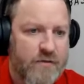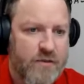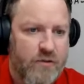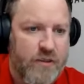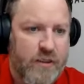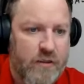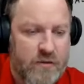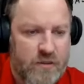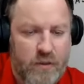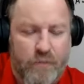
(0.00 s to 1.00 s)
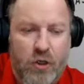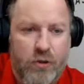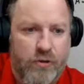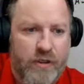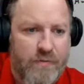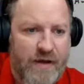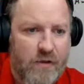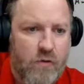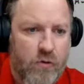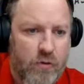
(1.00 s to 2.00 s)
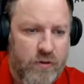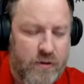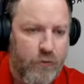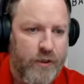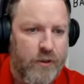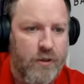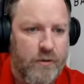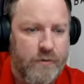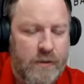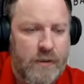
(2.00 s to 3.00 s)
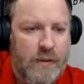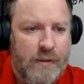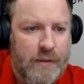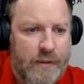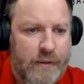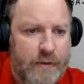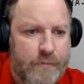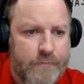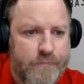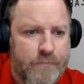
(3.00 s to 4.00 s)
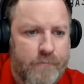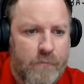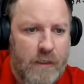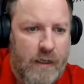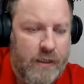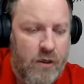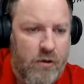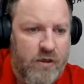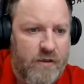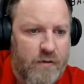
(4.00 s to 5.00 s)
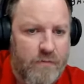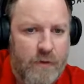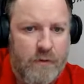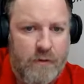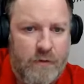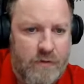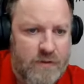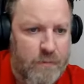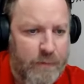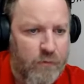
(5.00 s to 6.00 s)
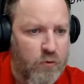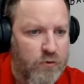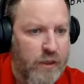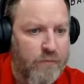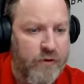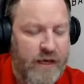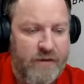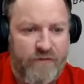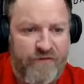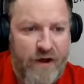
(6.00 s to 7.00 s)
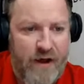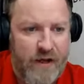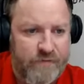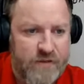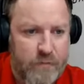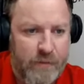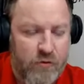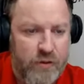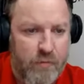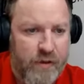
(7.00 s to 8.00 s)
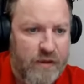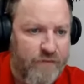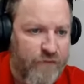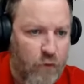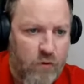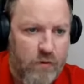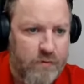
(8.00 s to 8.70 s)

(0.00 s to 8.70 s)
the partner in the backcourt with the point guard, I call it, some people will number that the 5, some people will number that the 4,